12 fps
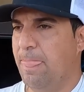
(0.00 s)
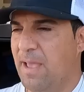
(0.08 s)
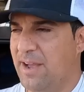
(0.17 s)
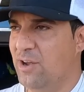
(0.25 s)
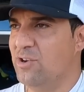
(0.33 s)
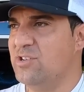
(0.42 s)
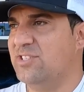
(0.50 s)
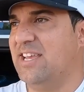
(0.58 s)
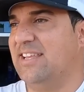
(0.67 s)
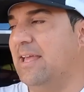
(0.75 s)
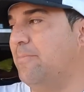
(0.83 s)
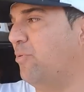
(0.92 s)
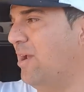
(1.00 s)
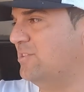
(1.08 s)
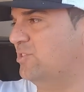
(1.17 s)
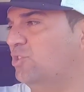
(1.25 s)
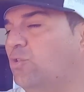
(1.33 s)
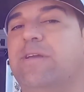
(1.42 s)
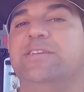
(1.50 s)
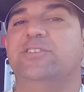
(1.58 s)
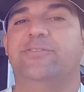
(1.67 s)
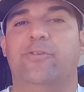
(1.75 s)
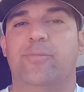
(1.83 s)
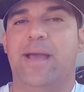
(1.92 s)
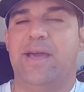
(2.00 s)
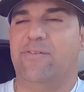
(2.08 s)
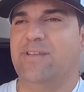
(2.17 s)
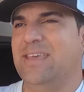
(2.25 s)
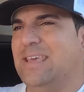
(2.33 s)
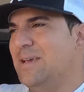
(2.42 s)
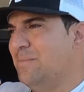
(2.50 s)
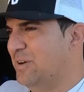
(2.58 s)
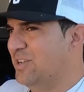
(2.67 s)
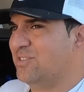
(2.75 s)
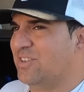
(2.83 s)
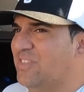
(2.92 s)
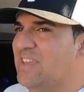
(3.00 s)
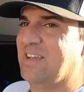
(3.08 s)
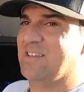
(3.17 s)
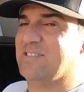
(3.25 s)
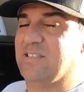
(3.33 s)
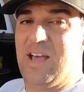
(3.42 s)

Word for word: Now I know you're saying that price is crazy for a battery, but here's the thing, guys.